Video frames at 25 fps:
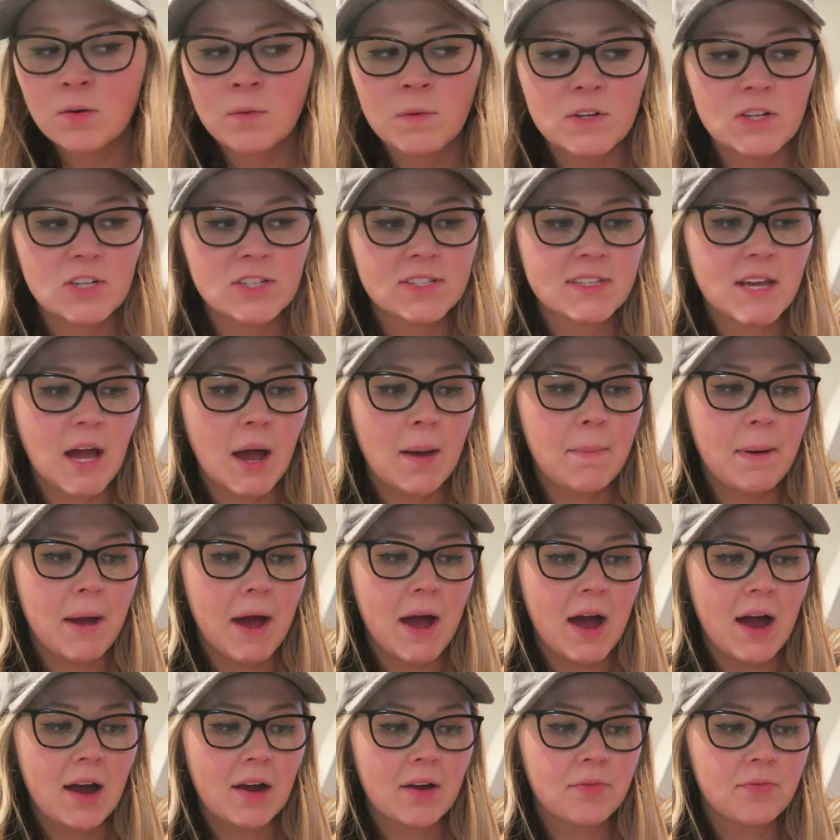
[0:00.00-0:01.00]
We just got
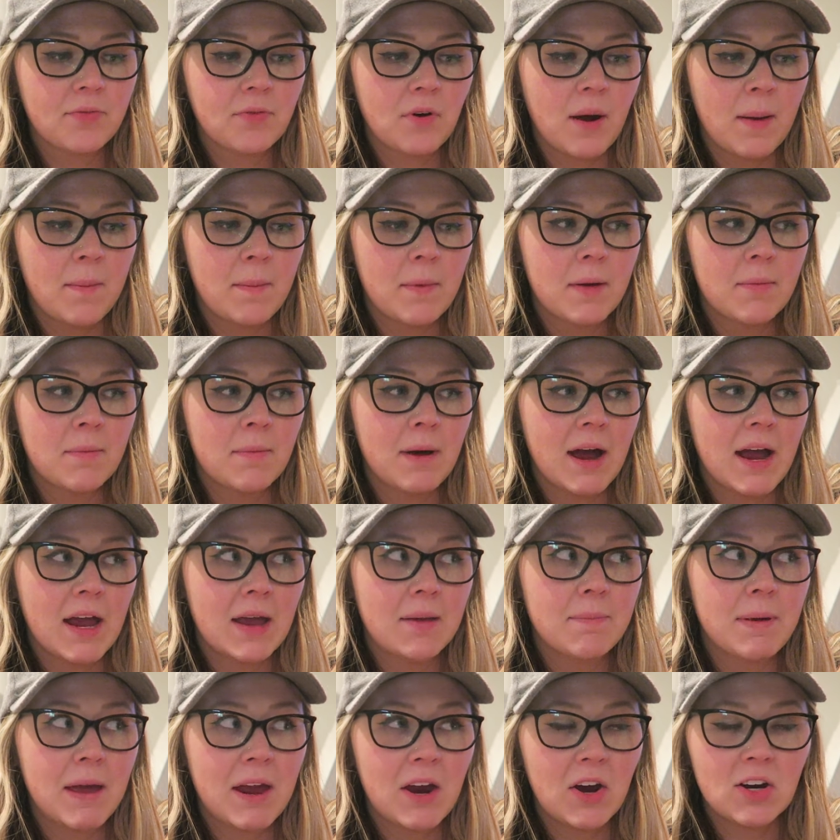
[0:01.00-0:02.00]
back from
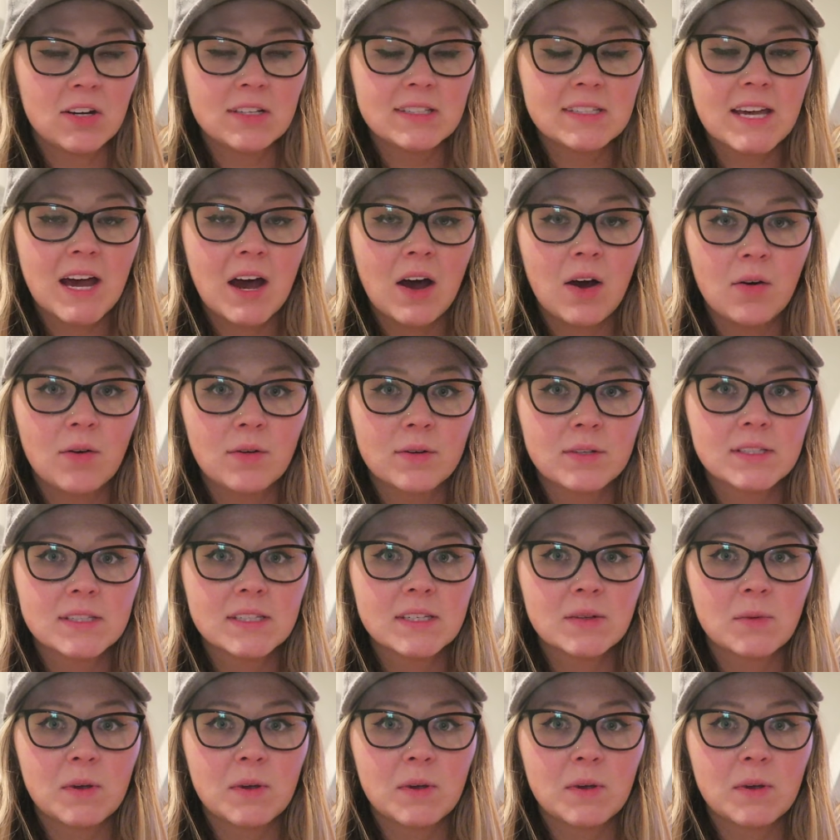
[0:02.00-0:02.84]
my parents' house.